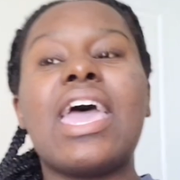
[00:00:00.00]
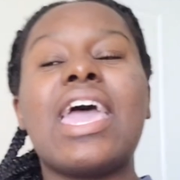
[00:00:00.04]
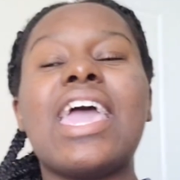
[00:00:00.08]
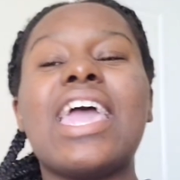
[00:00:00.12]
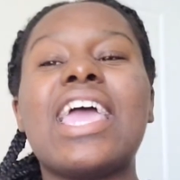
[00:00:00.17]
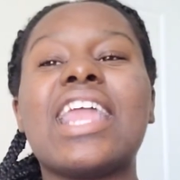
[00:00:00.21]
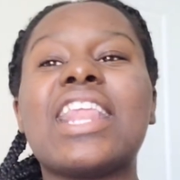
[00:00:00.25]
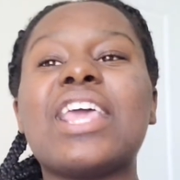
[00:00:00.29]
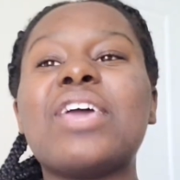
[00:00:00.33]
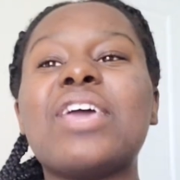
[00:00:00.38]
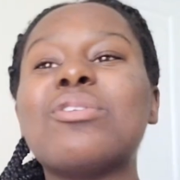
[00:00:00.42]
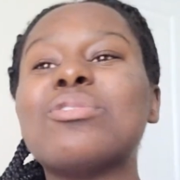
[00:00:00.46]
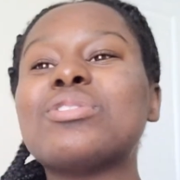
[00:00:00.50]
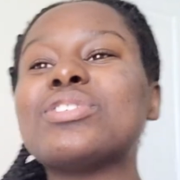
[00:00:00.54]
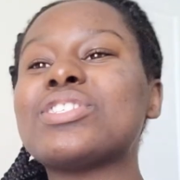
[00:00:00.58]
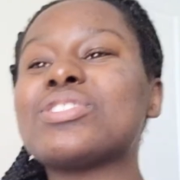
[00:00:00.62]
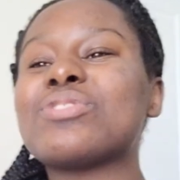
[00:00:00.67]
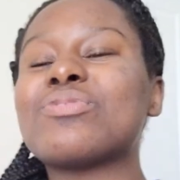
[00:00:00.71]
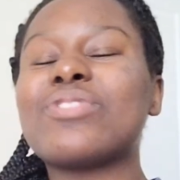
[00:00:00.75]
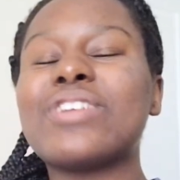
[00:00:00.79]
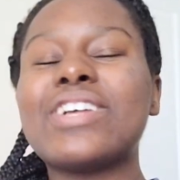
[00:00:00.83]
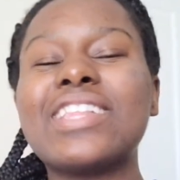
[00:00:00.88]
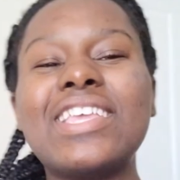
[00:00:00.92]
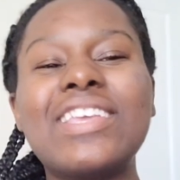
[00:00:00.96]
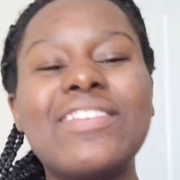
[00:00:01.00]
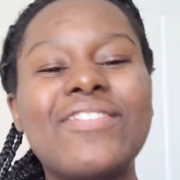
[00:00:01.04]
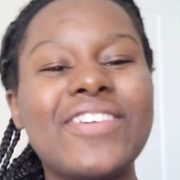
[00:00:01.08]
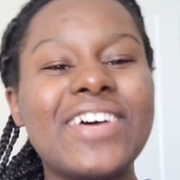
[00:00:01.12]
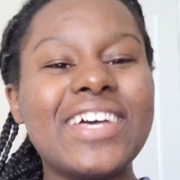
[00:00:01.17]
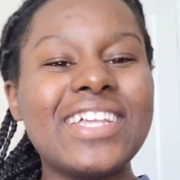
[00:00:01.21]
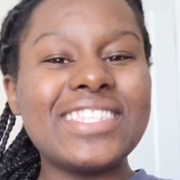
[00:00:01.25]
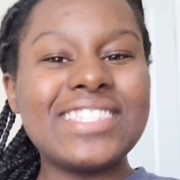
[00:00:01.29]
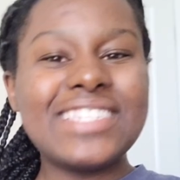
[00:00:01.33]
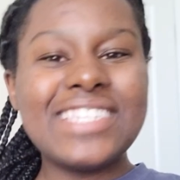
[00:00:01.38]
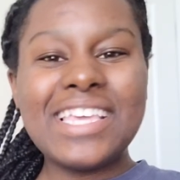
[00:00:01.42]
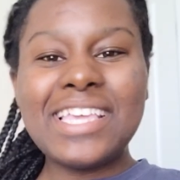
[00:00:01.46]
And it was just really
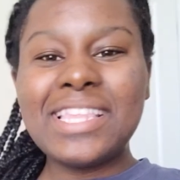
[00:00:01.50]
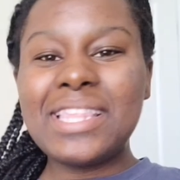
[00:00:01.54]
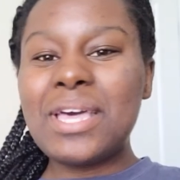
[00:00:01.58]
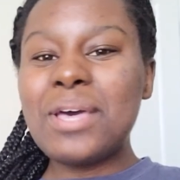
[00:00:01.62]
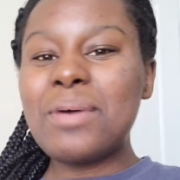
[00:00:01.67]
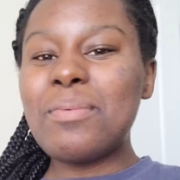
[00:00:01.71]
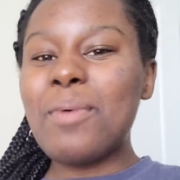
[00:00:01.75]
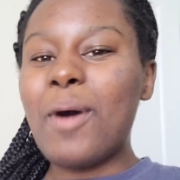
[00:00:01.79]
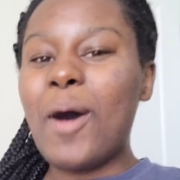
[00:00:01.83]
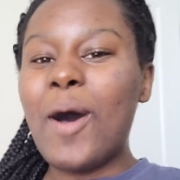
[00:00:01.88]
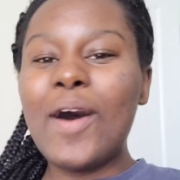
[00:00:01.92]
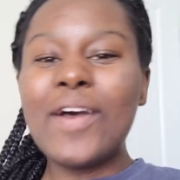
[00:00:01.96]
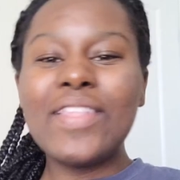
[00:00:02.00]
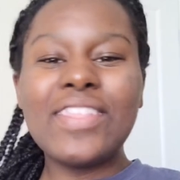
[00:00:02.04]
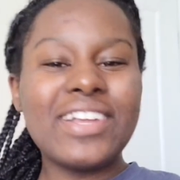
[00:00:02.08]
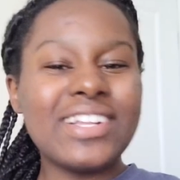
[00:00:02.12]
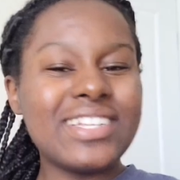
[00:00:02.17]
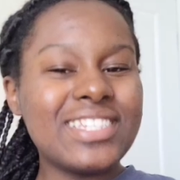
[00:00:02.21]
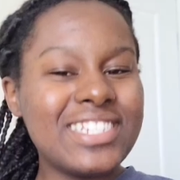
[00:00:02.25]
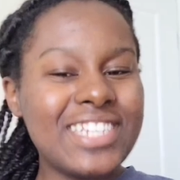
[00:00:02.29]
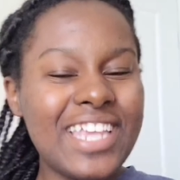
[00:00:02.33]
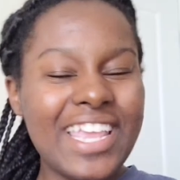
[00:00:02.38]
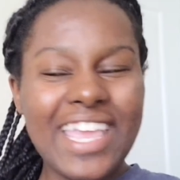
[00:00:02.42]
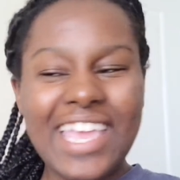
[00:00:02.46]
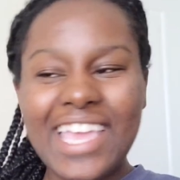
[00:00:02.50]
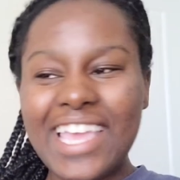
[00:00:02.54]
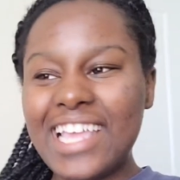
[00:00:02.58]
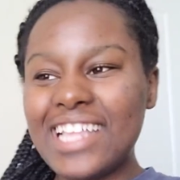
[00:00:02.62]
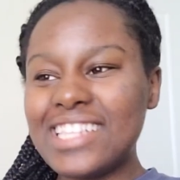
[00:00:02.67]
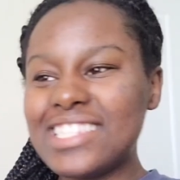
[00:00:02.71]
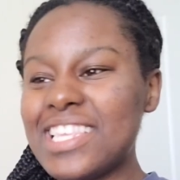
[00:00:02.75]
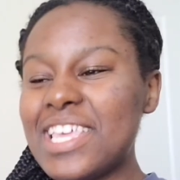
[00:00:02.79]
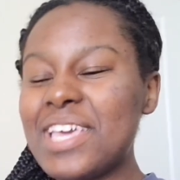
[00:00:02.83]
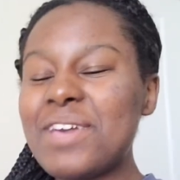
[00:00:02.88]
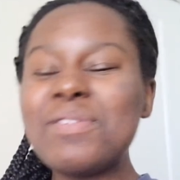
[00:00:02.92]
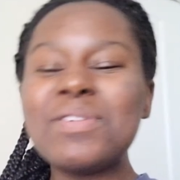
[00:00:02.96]
fun seeing them, all their
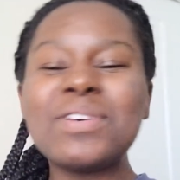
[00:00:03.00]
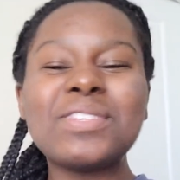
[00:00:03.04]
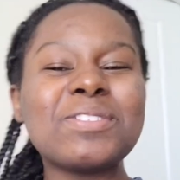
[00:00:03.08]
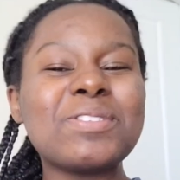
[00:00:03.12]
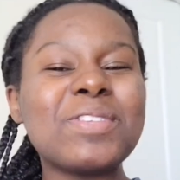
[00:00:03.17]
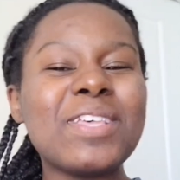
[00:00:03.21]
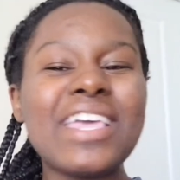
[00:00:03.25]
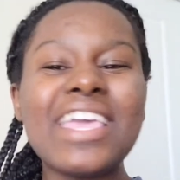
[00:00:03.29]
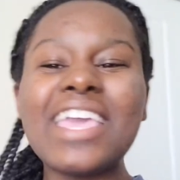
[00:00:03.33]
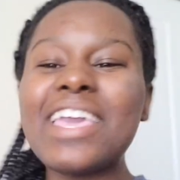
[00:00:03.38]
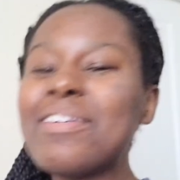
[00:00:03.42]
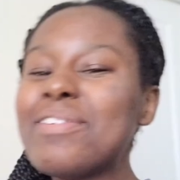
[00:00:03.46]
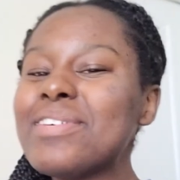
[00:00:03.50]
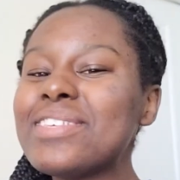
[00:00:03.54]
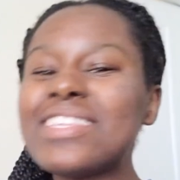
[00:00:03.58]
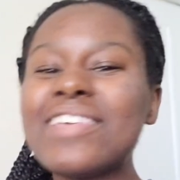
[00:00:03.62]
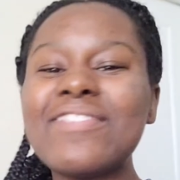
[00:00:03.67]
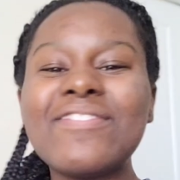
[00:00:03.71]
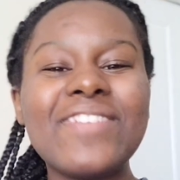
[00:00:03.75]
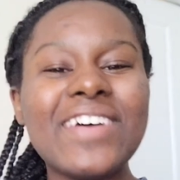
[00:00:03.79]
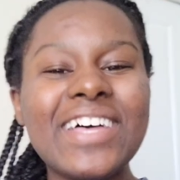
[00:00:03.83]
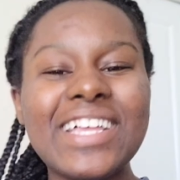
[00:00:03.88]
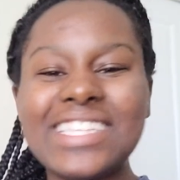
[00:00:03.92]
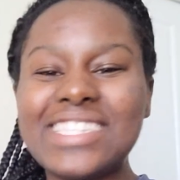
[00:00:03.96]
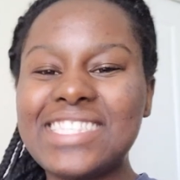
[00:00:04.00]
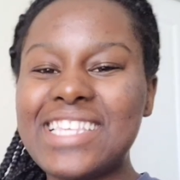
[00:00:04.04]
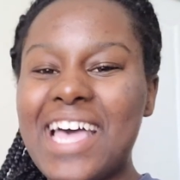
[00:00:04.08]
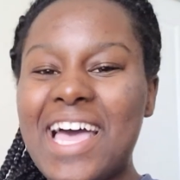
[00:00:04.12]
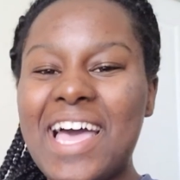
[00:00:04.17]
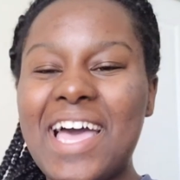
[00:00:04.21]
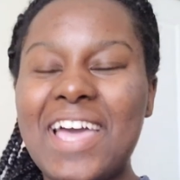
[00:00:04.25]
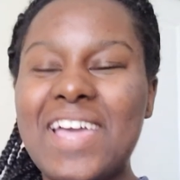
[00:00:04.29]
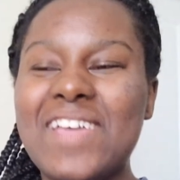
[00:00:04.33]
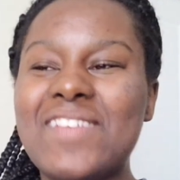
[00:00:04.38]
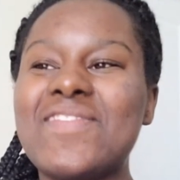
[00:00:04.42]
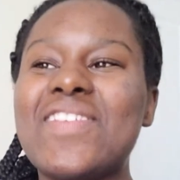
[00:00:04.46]
chants. It was it was a fun
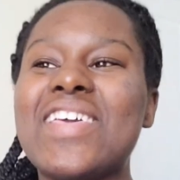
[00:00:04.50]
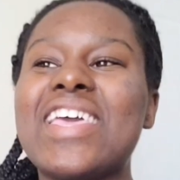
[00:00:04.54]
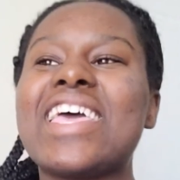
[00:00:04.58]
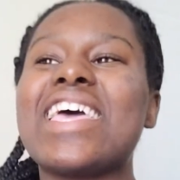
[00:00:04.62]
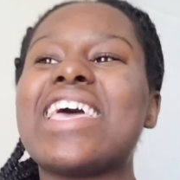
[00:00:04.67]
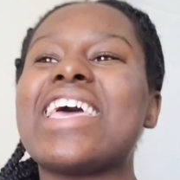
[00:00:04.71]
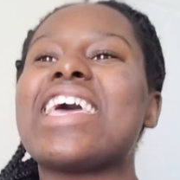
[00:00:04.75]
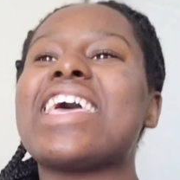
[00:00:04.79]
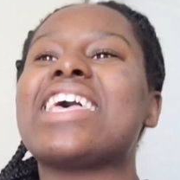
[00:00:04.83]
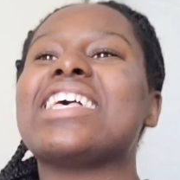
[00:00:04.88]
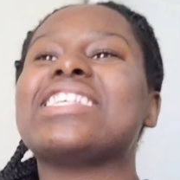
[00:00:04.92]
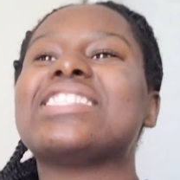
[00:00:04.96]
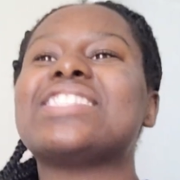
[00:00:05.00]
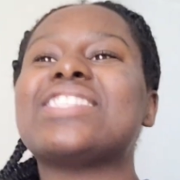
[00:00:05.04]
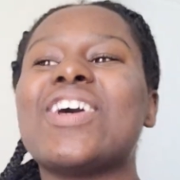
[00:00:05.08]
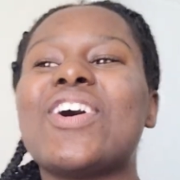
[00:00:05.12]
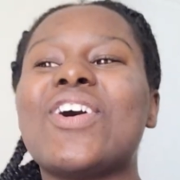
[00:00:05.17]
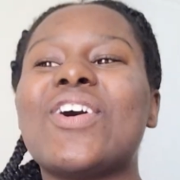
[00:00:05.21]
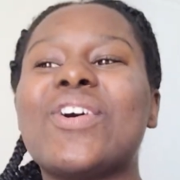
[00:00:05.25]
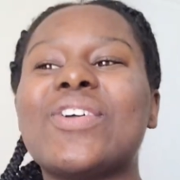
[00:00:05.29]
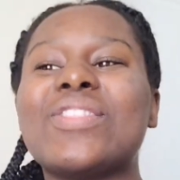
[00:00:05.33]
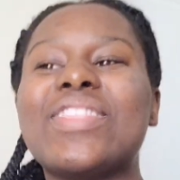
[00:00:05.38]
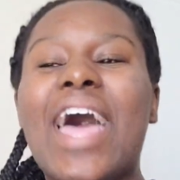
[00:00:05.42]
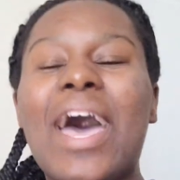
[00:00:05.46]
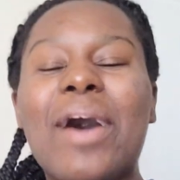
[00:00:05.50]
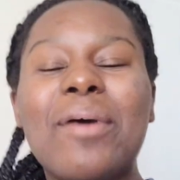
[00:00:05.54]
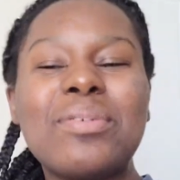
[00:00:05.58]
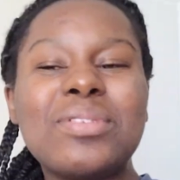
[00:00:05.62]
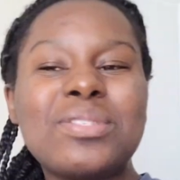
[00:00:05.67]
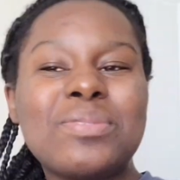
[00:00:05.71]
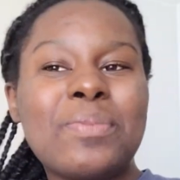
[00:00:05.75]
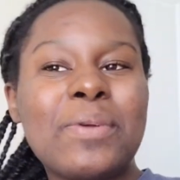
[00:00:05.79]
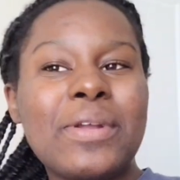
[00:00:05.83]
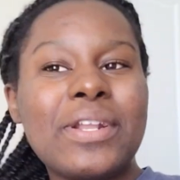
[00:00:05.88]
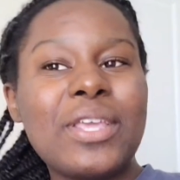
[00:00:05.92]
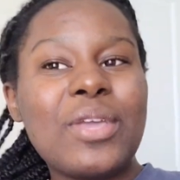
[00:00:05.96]
time. So that
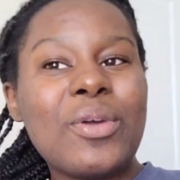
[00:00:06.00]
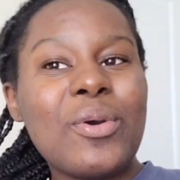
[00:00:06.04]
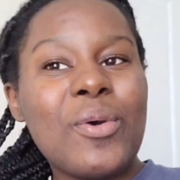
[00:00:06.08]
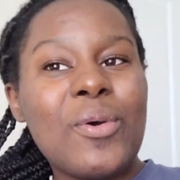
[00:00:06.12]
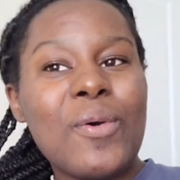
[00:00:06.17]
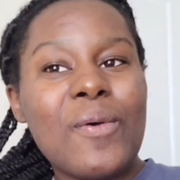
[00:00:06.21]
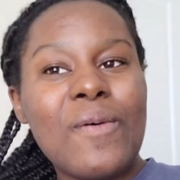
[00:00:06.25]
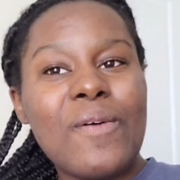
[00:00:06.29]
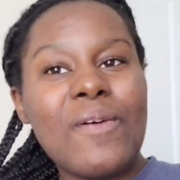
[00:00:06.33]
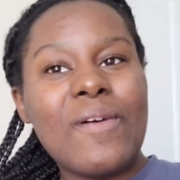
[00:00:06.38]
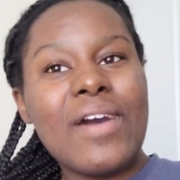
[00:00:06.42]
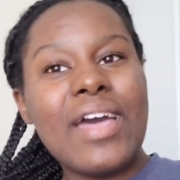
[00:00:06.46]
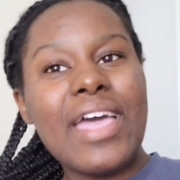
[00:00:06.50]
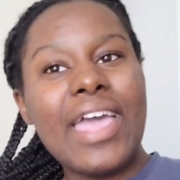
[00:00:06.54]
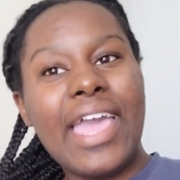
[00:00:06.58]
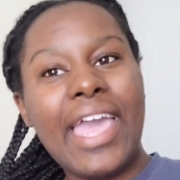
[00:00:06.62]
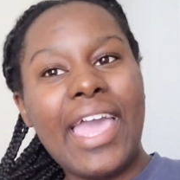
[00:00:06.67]
was pretty cool.